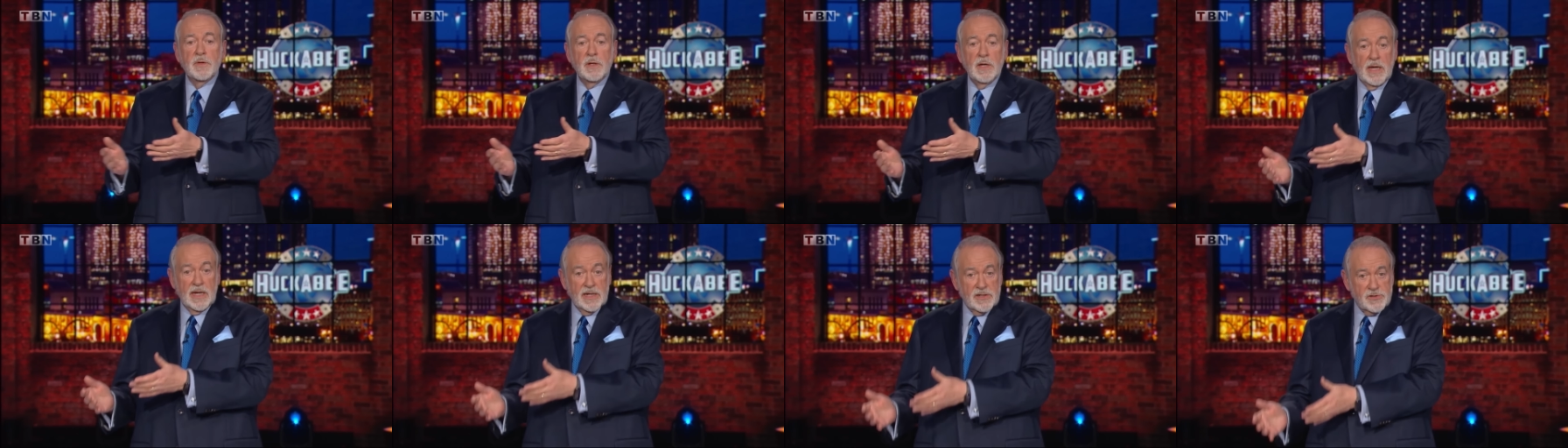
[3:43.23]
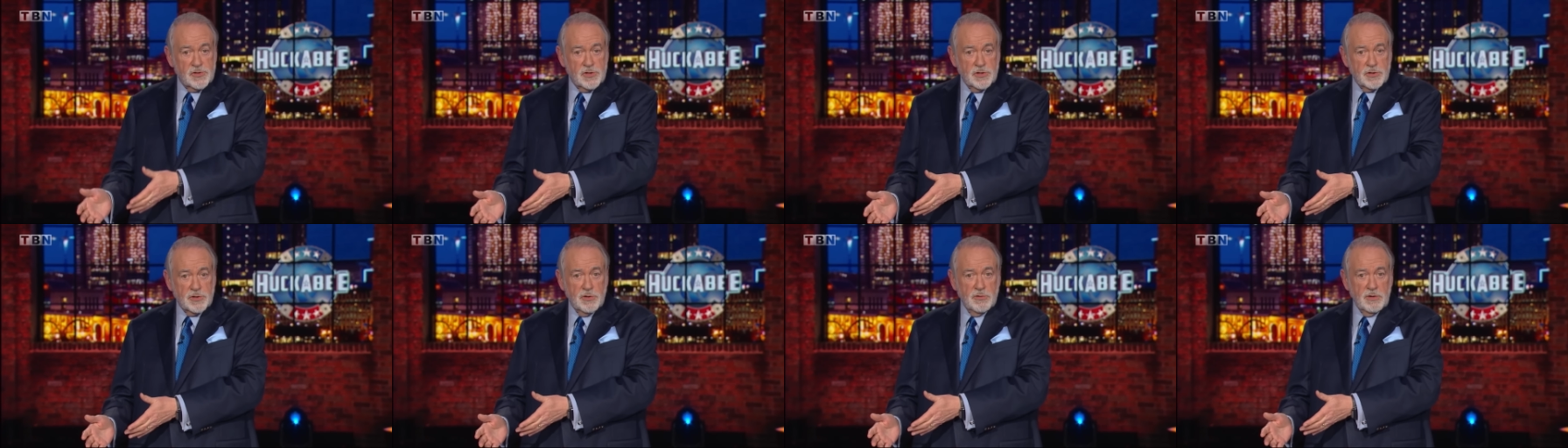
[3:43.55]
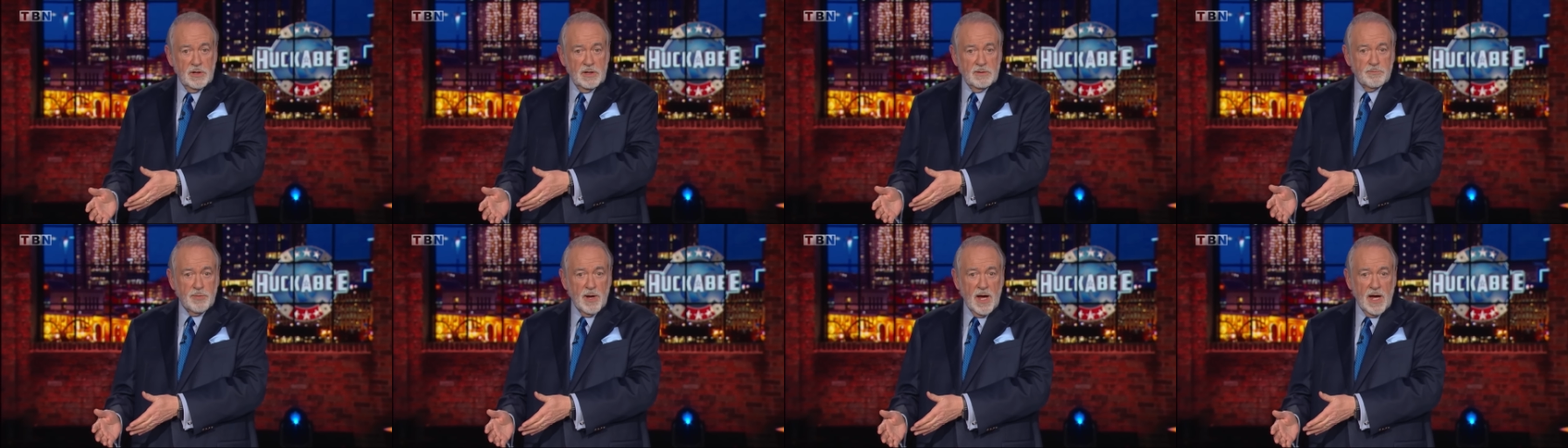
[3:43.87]

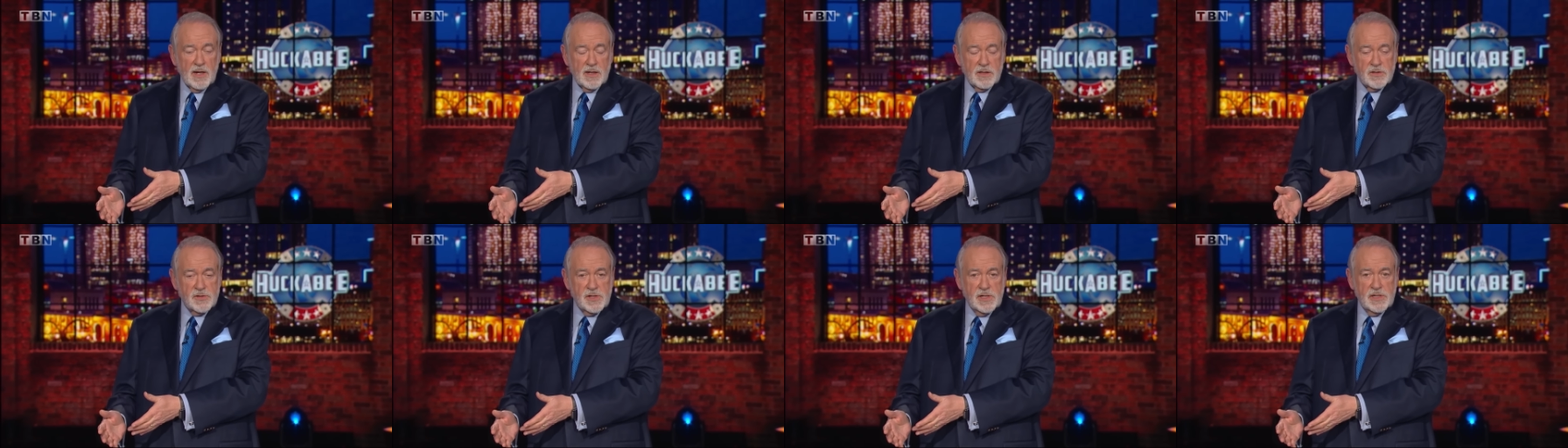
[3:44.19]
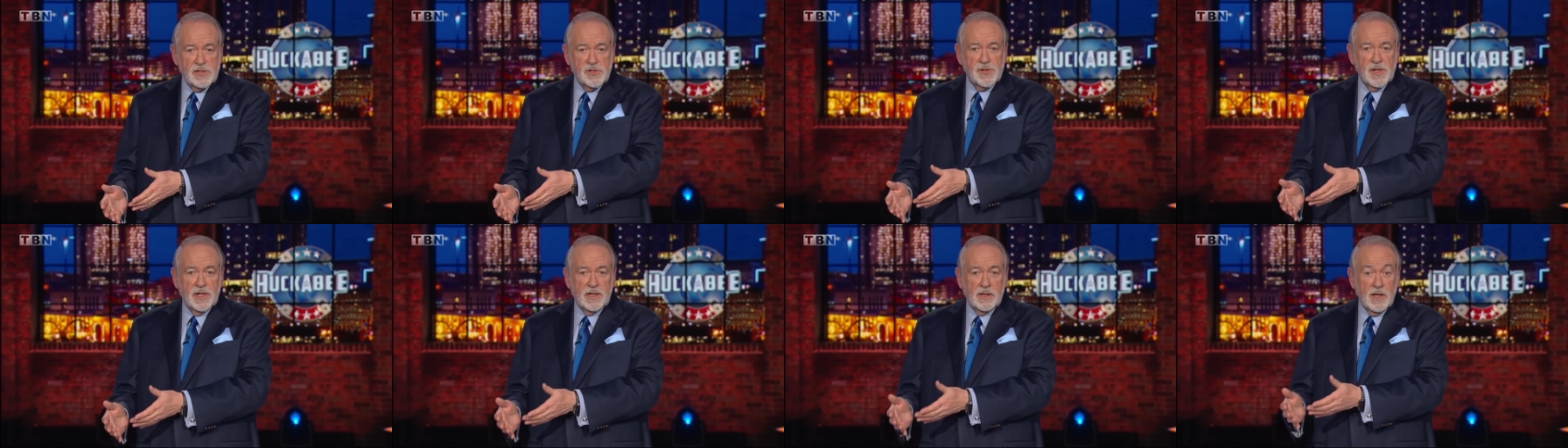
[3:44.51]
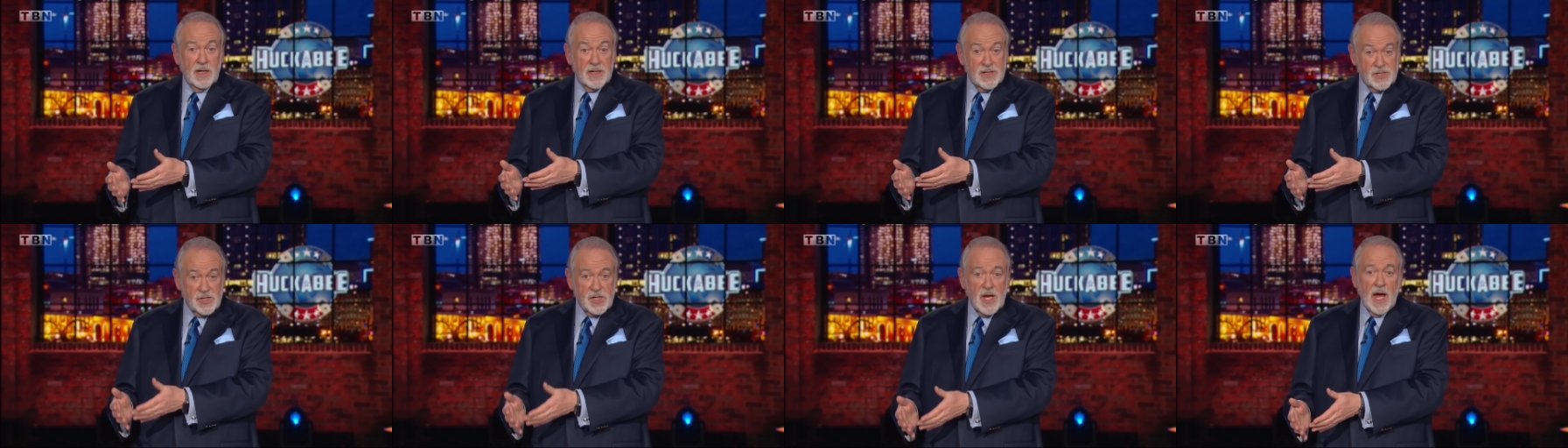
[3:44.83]
instituting policies that
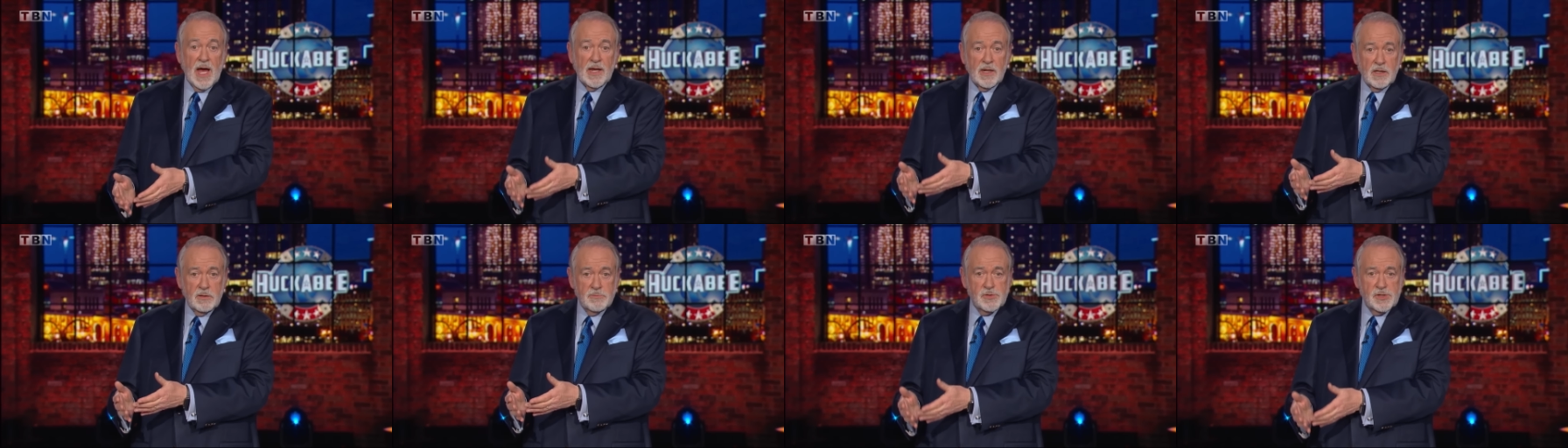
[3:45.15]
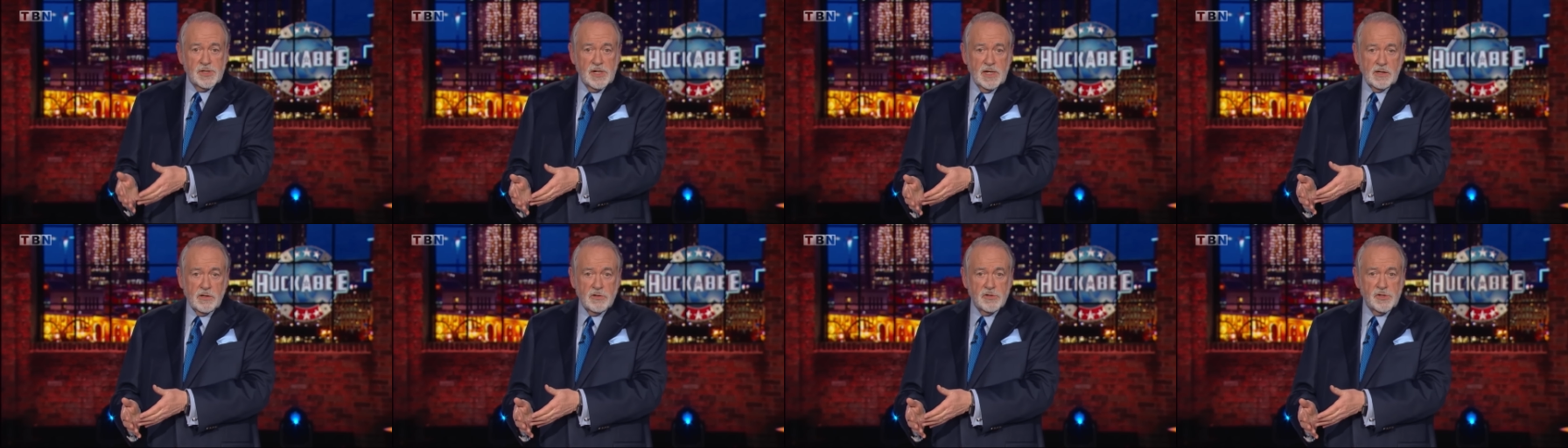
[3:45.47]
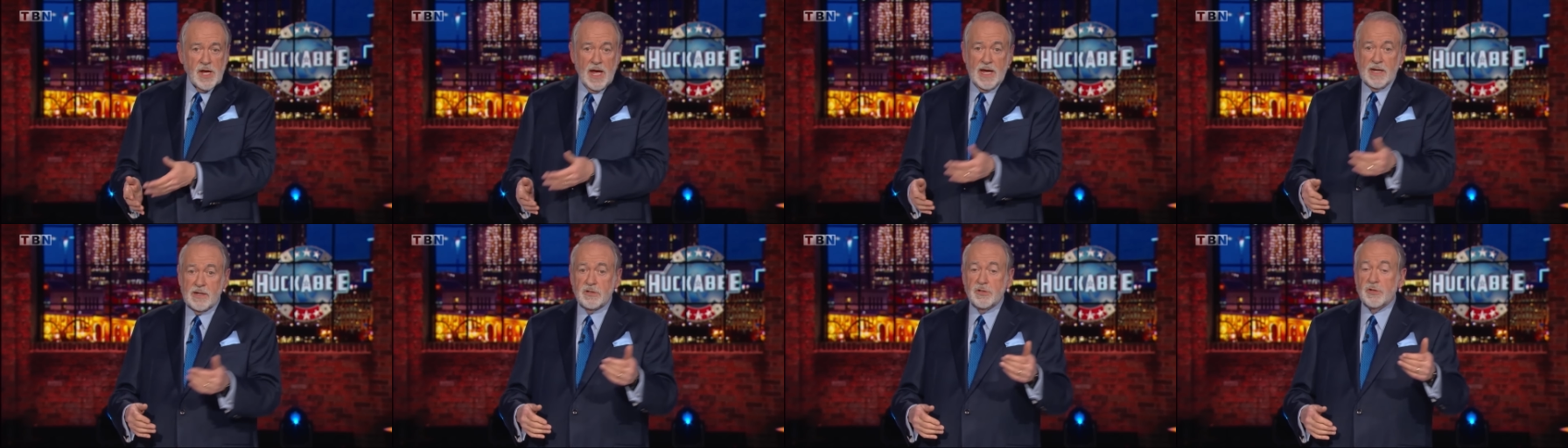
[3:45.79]
asylum seekers
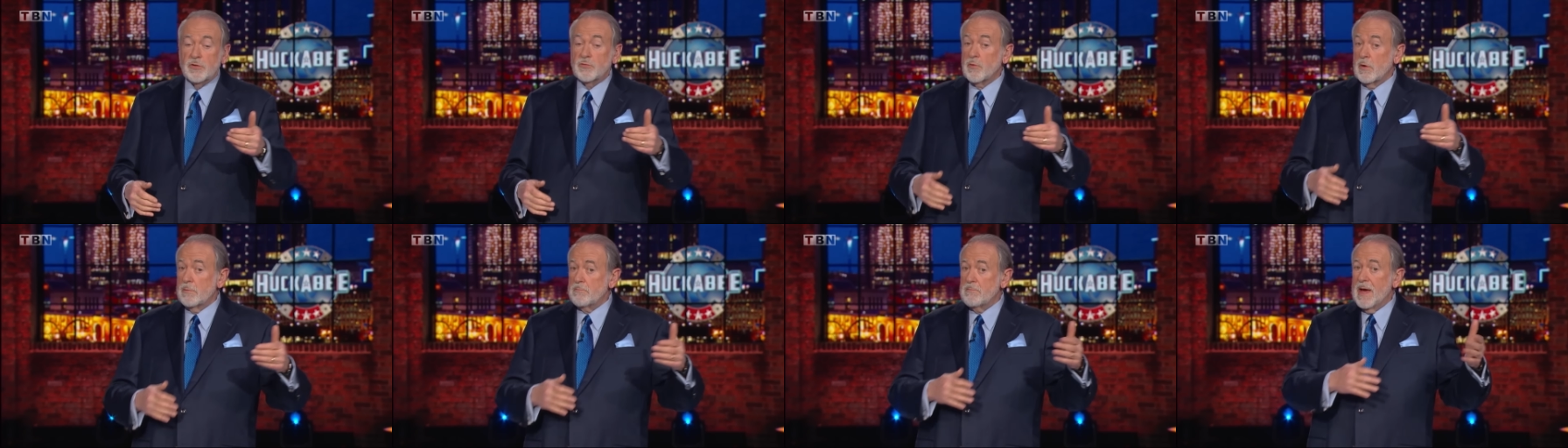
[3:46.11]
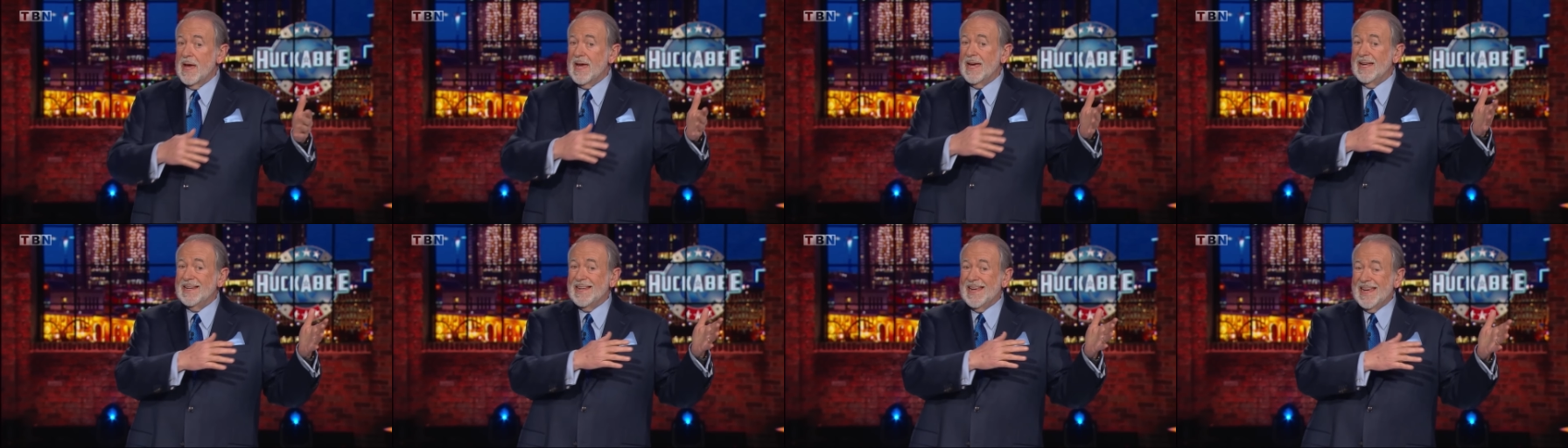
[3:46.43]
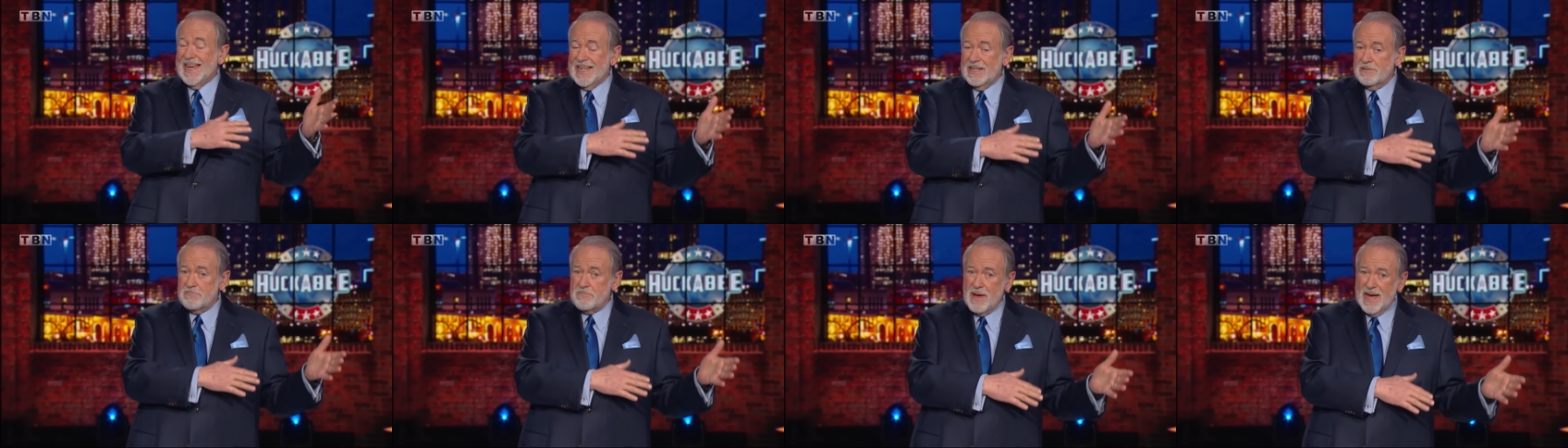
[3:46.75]
had to remain
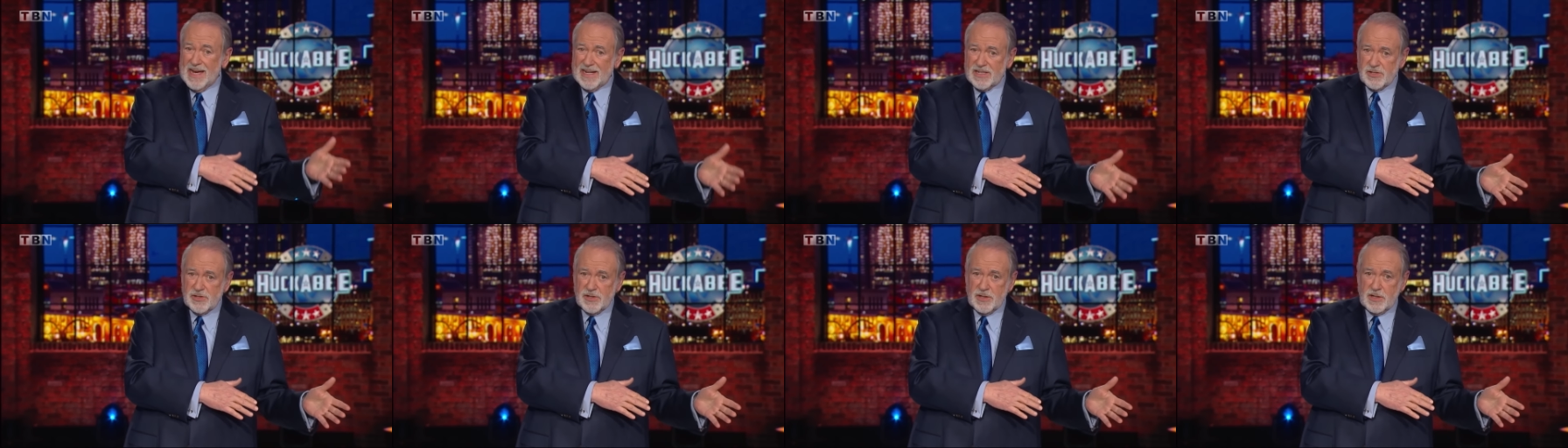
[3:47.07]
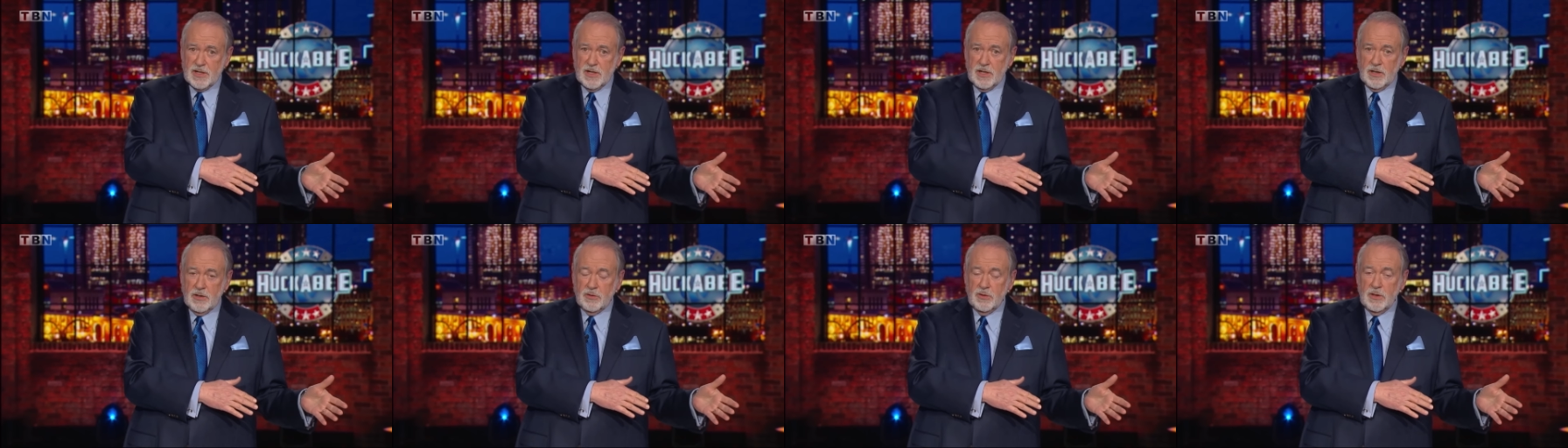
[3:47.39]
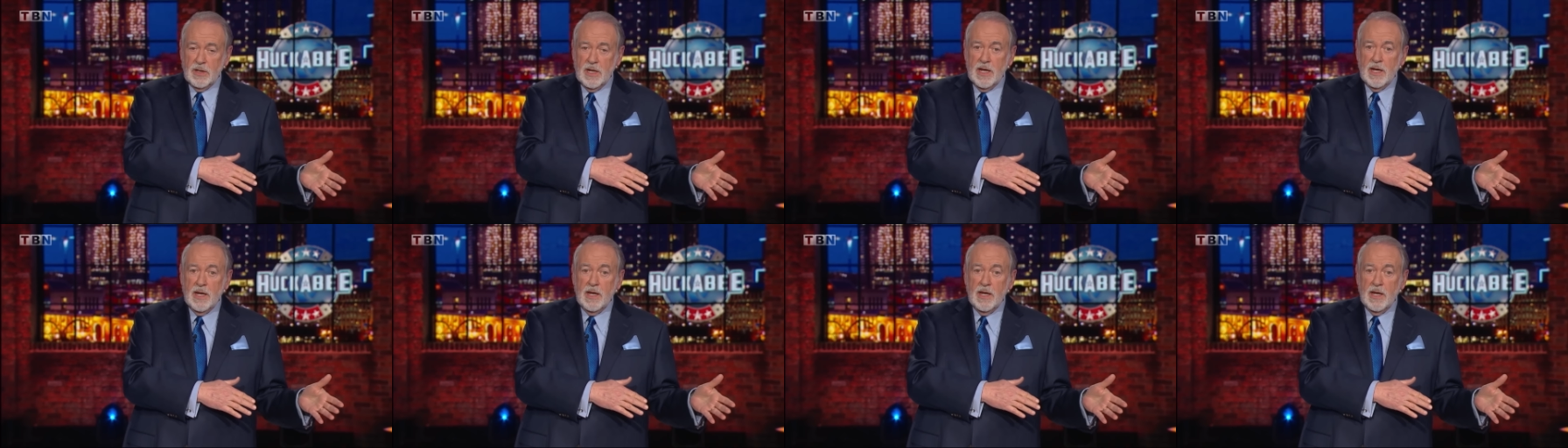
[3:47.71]
in Mexico